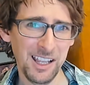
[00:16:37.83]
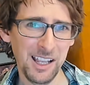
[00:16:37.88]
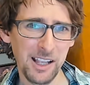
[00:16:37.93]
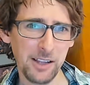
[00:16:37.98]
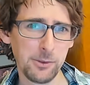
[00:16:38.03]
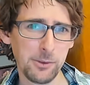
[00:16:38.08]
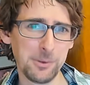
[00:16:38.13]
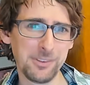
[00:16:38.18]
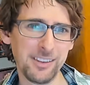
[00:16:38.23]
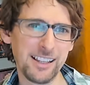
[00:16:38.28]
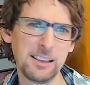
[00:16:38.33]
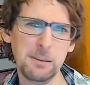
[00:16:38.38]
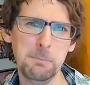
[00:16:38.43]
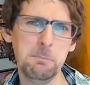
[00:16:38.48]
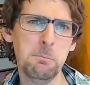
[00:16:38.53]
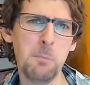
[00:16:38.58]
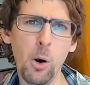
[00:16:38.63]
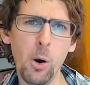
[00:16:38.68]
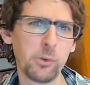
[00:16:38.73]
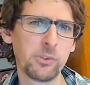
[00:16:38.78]
So it's like the
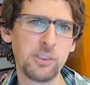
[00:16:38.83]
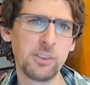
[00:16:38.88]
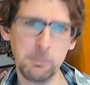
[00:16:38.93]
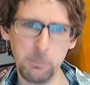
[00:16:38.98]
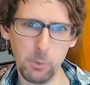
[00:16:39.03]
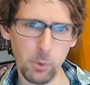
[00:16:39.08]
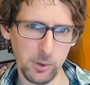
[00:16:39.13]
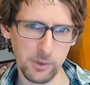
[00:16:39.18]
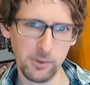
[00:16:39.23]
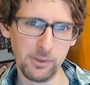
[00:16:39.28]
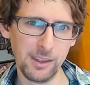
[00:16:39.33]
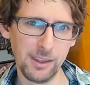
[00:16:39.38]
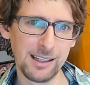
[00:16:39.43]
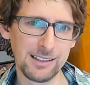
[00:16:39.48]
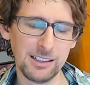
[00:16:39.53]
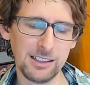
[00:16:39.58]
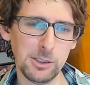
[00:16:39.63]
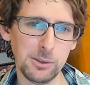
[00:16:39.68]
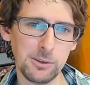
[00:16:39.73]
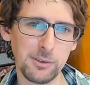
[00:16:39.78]
most important thing in
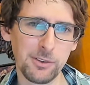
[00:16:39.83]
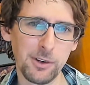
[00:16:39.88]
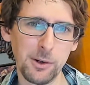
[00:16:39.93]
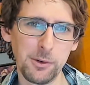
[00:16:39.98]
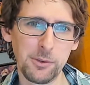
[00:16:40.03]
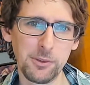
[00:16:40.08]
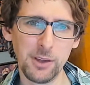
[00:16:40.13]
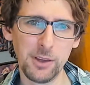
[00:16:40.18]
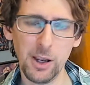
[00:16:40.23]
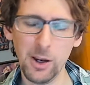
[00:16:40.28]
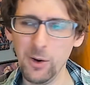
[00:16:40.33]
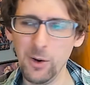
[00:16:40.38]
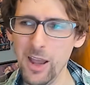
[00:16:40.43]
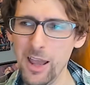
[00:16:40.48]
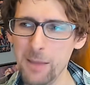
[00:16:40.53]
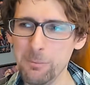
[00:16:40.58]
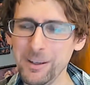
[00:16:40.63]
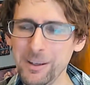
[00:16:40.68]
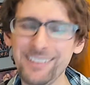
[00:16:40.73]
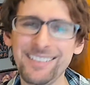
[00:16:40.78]
the universe, though,
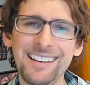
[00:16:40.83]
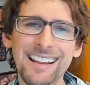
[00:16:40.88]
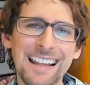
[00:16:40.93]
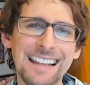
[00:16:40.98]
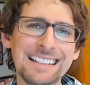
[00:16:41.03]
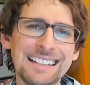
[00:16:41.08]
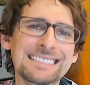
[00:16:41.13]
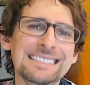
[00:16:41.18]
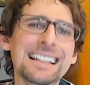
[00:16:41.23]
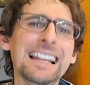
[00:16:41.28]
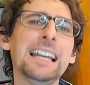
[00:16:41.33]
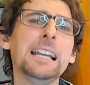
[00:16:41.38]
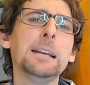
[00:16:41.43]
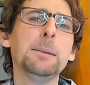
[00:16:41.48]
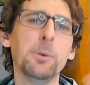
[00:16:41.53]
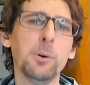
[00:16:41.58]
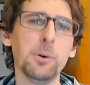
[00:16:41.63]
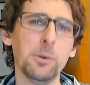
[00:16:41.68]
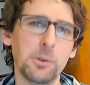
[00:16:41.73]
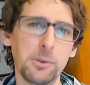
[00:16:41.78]
because it
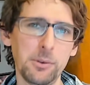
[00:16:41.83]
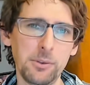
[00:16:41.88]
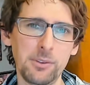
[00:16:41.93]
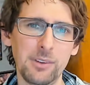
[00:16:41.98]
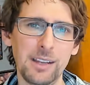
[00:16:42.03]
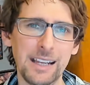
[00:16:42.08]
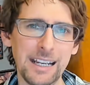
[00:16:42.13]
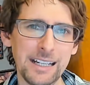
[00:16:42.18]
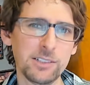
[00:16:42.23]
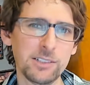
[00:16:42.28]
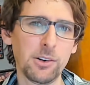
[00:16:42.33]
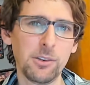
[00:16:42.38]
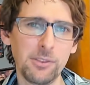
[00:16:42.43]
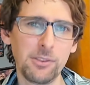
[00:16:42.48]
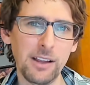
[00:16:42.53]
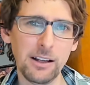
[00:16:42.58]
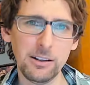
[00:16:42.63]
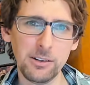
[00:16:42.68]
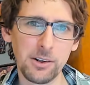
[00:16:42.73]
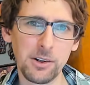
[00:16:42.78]
enables
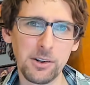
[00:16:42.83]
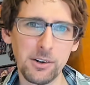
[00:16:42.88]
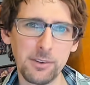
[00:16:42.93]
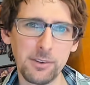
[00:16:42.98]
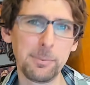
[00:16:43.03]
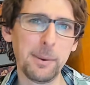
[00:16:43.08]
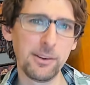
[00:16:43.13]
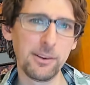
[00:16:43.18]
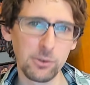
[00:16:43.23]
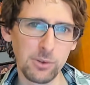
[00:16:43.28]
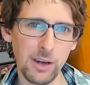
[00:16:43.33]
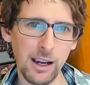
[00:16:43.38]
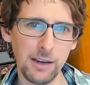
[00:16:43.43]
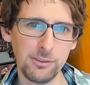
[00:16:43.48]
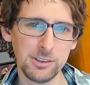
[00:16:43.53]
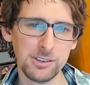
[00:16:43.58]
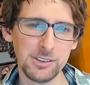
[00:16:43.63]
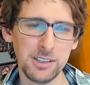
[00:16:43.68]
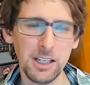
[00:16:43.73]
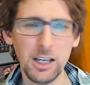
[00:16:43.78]
interstellar space
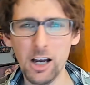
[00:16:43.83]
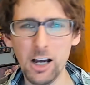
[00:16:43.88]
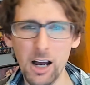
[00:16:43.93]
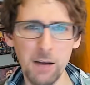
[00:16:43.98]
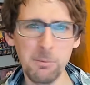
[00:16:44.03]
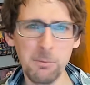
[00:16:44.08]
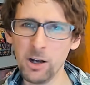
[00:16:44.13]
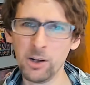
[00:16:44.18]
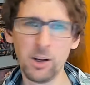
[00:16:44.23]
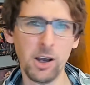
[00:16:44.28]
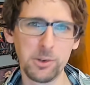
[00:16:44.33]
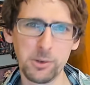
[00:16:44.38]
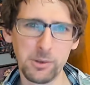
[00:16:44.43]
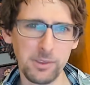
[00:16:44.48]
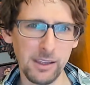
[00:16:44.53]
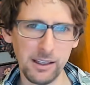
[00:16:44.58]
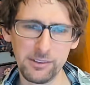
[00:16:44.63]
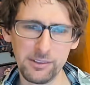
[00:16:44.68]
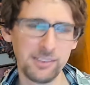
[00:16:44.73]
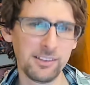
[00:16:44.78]
travel, among other
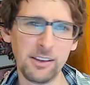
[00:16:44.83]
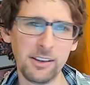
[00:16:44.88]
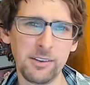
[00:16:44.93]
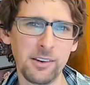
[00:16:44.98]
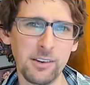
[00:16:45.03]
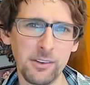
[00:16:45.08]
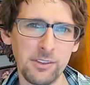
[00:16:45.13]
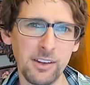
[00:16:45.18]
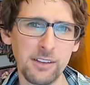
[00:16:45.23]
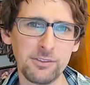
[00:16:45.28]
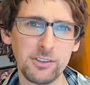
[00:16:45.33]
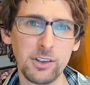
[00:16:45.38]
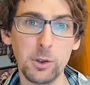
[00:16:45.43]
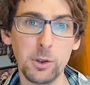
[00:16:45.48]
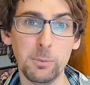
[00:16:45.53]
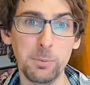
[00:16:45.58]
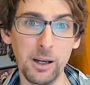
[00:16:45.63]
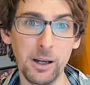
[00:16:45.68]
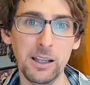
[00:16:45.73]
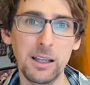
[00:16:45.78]
things. It does other stuff too,
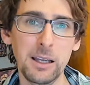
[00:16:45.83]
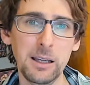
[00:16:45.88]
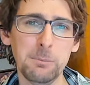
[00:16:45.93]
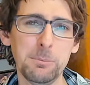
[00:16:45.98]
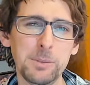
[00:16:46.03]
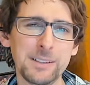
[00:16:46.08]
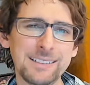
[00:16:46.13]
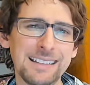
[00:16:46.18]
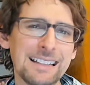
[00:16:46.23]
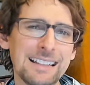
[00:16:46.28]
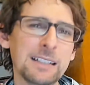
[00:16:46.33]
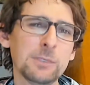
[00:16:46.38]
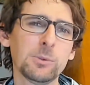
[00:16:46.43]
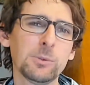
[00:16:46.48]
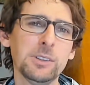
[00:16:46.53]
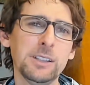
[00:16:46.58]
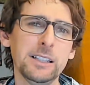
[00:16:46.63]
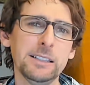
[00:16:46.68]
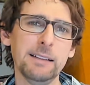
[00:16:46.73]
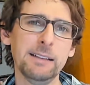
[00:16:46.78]
but they didn't
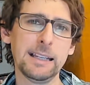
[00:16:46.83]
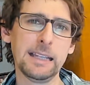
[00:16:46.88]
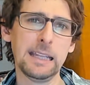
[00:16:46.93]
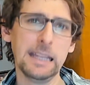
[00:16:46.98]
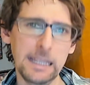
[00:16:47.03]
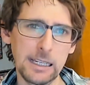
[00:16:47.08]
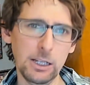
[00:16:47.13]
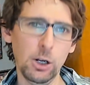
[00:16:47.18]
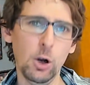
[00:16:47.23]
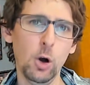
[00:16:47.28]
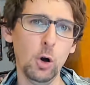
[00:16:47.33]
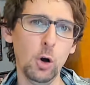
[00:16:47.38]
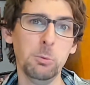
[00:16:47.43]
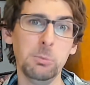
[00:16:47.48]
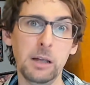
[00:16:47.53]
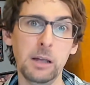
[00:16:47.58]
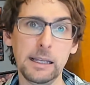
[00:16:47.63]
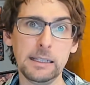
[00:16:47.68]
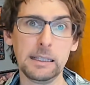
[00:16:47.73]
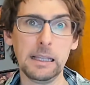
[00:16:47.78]
really like hit home
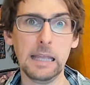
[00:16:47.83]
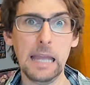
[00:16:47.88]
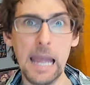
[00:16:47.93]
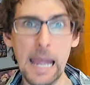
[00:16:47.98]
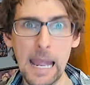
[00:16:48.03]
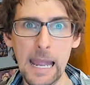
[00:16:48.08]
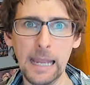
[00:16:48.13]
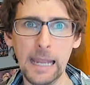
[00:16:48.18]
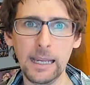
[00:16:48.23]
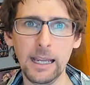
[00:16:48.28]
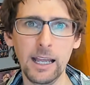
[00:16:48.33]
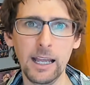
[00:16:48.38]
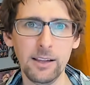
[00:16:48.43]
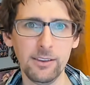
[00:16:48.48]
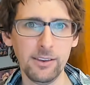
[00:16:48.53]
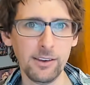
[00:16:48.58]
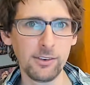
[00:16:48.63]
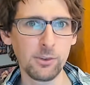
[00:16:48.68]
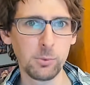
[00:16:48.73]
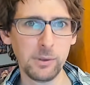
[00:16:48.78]
like, hey,
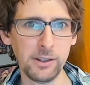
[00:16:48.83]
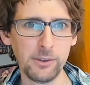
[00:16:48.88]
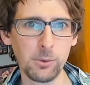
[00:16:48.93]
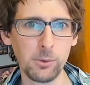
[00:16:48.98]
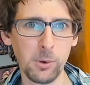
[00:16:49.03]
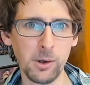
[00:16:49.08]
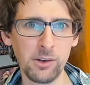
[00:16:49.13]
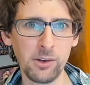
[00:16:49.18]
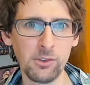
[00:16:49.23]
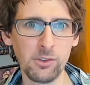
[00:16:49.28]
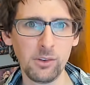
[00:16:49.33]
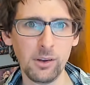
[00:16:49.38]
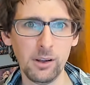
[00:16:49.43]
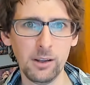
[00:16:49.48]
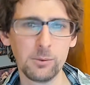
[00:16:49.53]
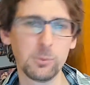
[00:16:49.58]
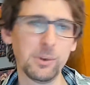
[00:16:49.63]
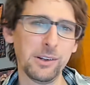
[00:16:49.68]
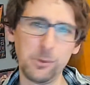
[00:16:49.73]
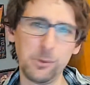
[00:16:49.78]
this resource,
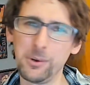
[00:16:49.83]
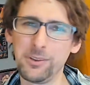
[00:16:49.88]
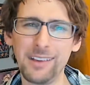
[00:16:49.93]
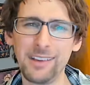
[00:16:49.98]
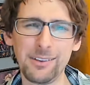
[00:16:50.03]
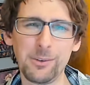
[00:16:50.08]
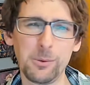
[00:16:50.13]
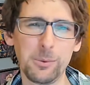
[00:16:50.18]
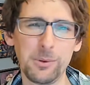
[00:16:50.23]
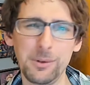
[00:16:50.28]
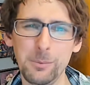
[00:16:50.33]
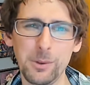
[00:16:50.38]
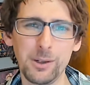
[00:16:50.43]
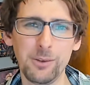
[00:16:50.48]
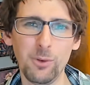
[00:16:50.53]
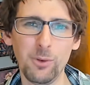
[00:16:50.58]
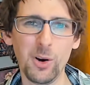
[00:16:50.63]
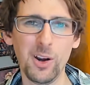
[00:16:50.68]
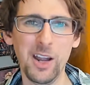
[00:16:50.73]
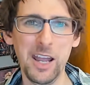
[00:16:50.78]
that's the word I'm looking
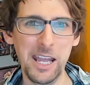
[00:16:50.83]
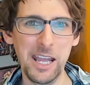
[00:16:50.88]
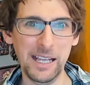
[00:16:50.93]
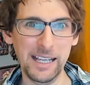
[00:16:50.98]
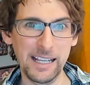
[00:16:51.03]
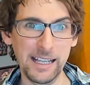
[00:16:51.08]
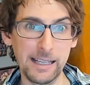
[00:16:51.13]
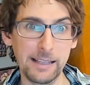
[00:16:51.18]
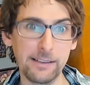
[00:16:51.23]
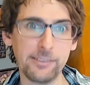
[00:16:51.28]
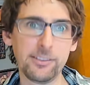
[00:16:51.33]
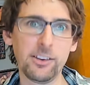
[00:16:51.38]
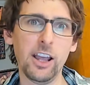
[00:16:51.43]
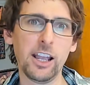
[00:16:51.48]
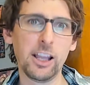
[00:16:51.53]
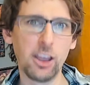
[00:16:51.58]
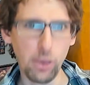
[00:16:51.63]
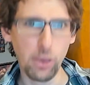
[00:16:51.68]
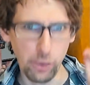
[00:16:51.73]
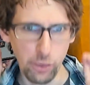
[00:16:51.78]
for, is like
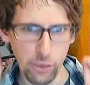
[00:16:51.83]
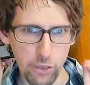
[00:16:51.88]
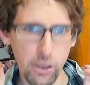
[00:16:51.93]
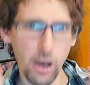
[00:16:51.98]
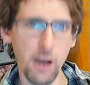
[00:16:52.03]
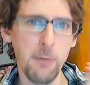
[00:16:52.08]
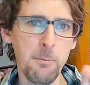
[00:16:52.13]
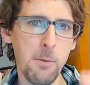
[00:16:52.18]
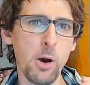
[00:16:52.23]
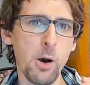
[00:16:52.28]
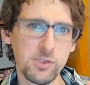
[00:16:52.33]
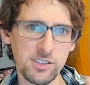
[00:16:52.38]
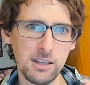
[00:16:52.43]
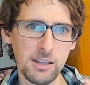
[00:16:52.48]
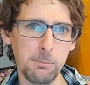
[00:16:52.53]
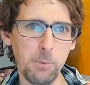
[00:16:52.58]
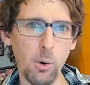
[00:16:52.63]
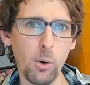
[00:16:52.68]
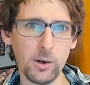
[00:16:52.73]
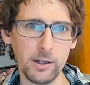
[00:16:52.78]
the most
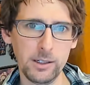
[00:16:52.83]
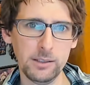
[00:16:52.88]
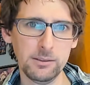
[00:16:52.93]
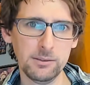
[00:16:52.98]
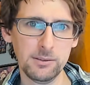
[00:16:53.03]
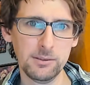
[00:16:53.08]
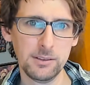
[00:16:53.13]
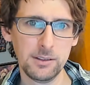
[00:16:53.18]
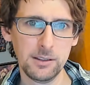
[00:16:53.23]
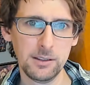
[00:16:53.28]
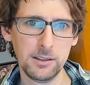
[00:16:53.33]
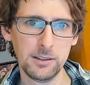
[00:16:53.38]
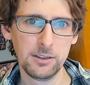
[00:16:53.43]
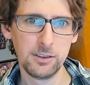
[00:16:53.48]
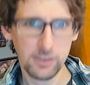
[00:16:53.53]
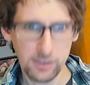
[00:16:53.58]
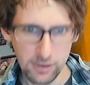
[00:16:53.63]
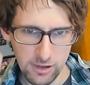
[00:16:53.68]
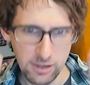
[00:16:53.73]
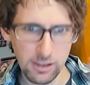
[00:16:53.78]
important
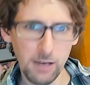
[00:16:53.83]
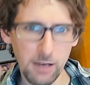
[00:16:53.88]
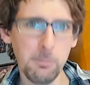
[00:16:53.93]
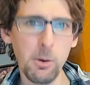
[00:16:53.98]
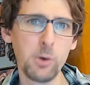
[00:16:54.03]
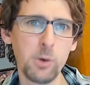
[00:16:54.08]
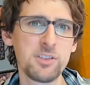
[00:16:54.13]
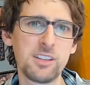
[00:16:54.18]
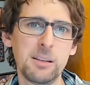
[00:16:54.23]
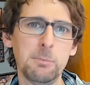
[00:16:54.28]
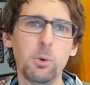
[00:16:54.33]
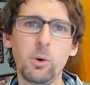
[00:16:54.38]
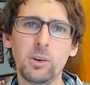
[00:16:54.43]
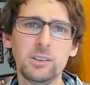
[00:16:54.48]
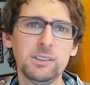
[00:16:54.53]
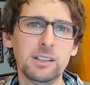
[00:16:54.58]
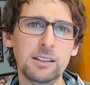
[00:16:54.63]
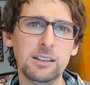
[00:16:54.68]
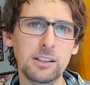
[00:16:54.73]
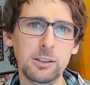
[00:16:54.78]

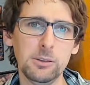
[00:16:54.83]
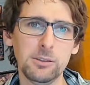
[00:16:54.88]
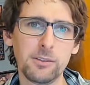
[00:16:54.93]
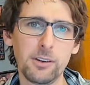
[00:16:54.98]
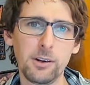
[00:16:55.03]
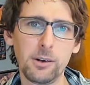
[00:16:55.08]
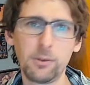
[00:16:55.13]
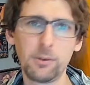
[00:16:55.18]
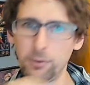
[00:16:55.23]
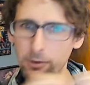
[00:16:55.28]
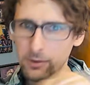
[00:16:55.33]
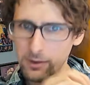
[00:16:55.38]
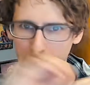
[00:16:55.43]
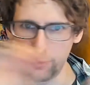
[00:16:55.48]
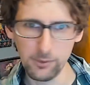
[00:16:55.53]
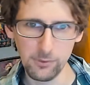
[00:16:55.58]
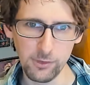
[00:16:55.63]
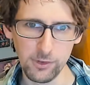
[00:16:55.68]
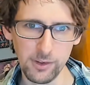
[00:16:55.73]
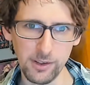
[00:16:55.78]
in the universe for
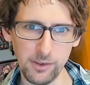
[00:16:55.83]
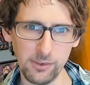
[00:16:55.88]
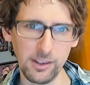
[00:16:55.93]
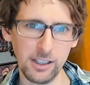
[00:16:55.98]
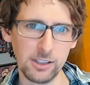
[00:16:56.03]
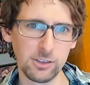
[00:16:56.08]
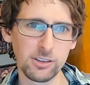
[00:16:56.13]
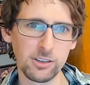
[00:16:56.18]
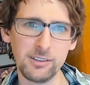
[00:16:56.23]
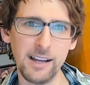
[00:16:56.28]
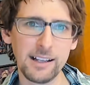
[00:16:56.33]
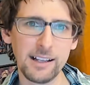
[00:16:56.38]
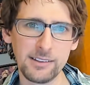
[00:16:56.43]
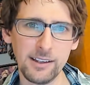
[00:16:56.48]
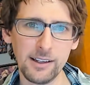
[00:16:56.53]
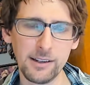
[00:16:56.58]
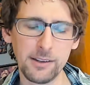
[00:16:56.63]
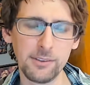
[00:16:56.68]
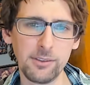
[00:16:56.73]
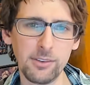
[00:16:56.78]
this
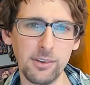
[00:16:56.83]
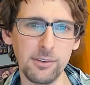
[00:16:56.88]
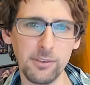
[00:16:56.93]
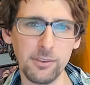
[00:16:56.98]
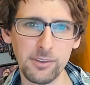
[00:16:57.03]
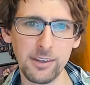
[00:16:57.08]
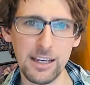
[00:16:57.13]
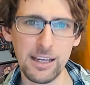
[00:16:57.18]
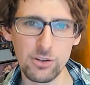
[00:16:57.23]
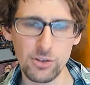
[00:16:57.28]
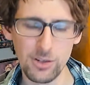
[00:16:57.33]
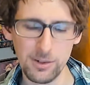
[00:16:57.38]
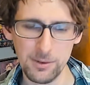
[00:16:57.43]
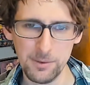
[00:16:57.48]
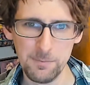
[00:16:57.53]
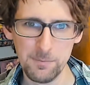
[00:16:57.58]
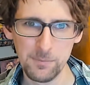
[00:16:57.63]
intergalactic civilization.